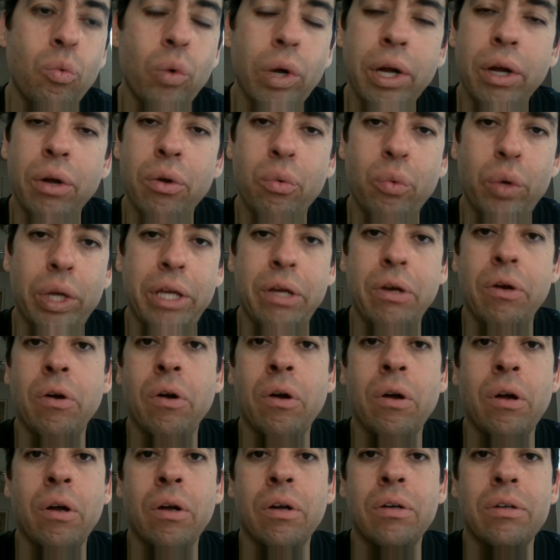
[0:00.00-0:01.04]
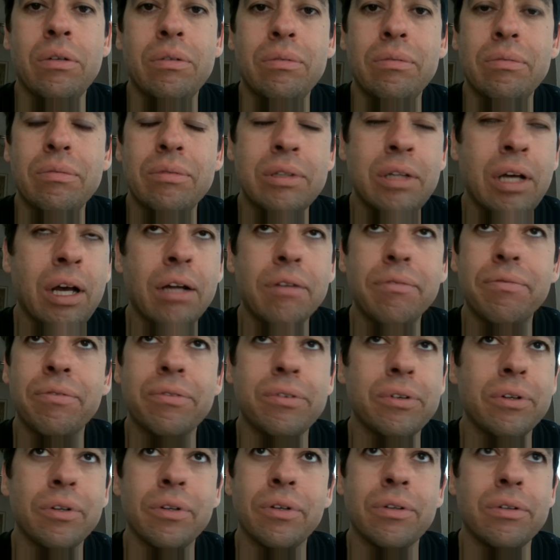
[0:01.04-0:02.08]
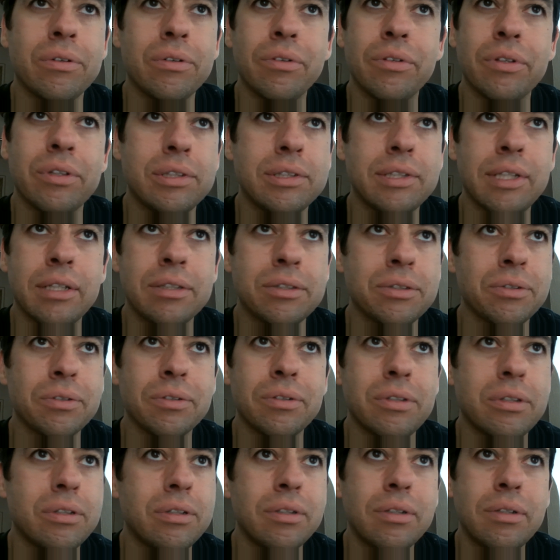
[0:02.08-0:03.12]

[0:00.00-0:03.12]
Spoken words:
where we are, not for the desert.